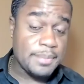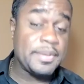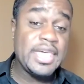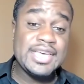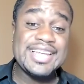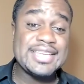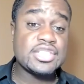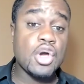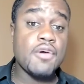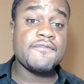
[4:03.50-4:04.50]
He beat
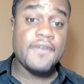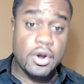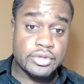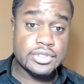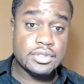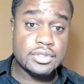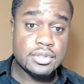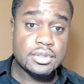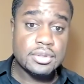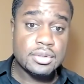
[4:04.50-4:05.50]
Klitschko first.
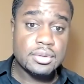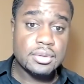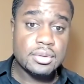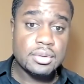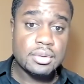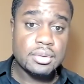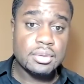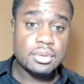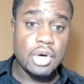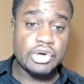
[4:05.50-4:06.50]

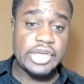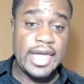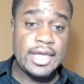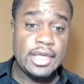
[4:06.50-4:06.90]
Okay?